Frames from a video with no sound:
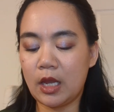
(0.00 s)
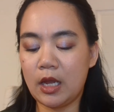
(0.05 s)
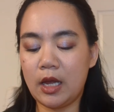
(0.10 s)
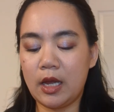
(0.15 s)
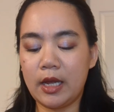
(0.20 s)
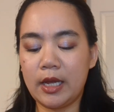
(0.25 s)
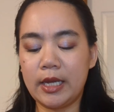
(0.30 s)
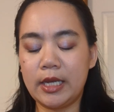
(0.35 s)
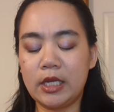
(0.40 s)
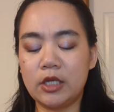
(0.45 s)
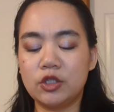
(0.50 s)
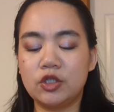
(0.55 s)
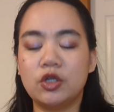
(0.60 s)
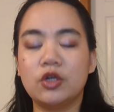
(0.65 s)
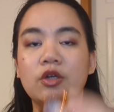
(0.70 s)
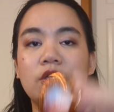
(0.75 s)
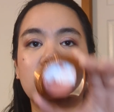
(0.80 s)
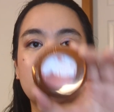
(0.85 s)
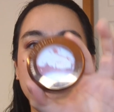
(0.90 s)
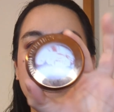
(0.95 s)
I
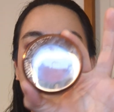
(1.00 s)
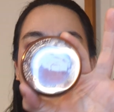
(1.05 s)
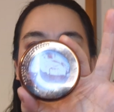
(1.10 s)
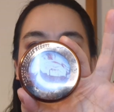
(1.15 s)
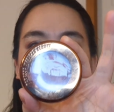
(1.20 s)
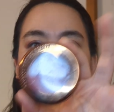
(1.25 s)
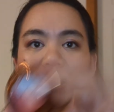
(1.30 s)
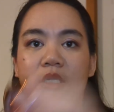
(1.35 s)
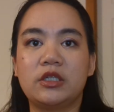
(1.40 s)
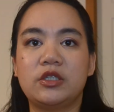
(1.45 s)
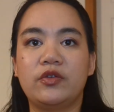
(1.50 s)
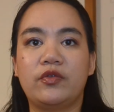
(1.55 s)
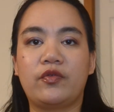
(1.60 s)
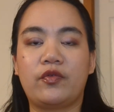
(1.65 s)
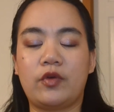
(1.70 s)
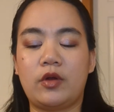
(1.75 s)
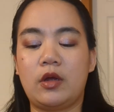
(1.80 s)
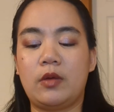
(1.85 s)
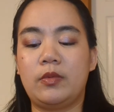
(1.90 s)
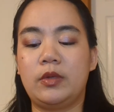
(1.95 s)
took some product
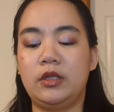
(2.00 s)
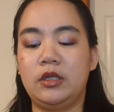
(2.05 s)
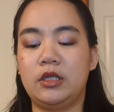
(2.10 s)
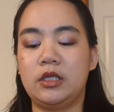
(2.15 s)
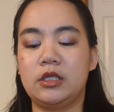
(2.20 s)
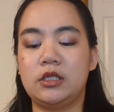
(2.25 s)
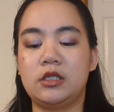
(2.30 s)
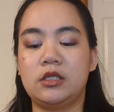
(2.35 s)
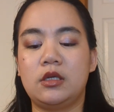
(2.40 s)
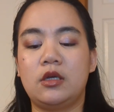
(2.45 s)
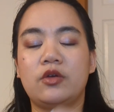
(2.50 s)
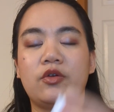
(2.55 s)
from this